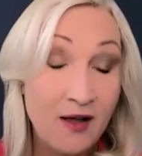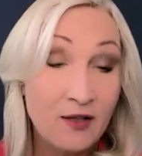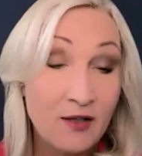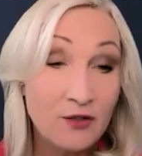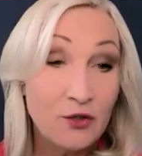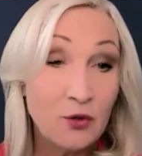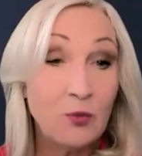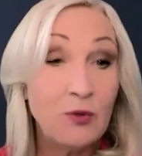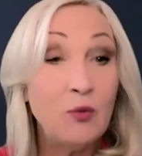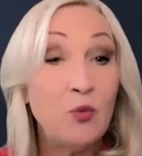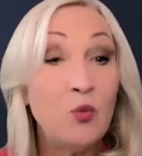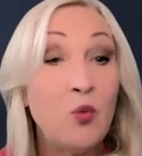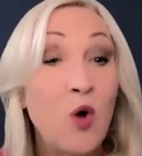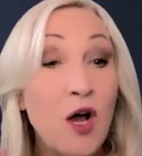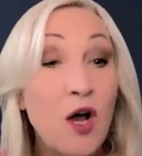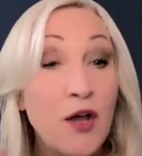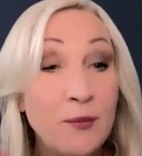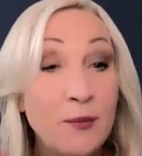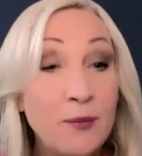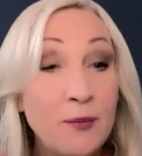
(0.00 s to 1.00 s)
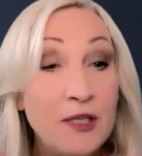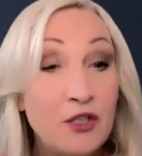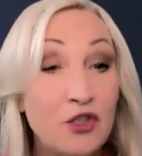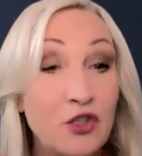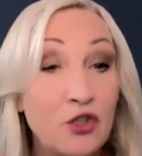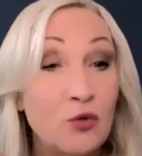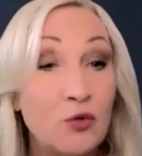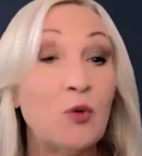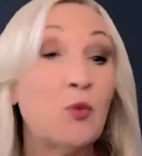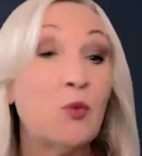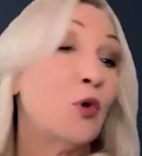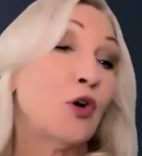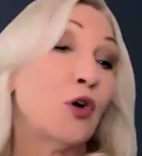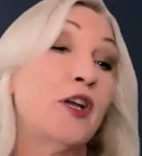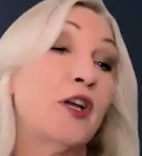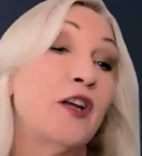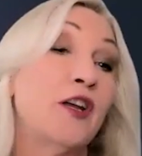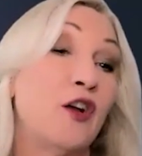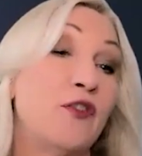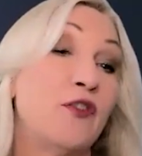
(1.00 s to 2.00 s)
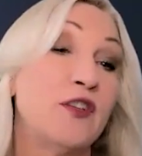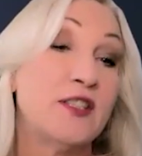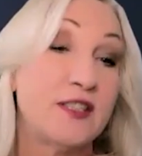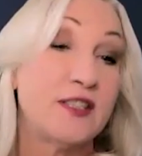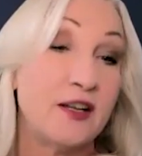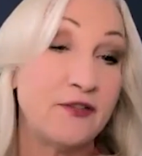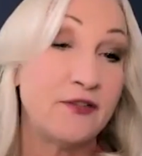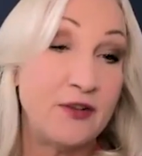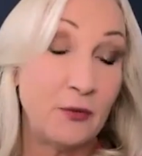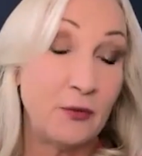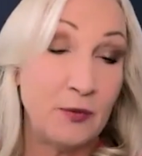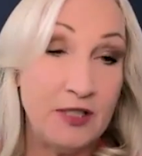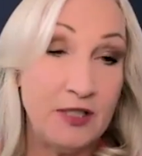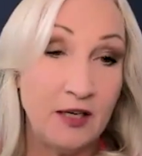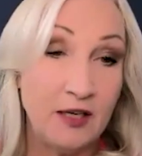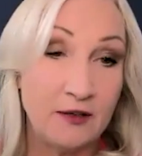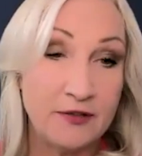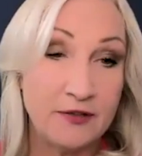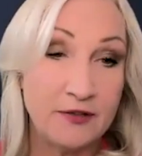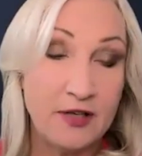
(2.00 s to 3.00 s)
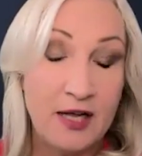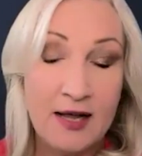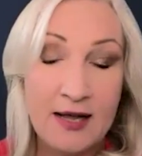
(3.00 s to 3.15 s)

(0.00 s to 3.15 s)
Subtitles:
So we want to make sure we're working on the stuff that we love.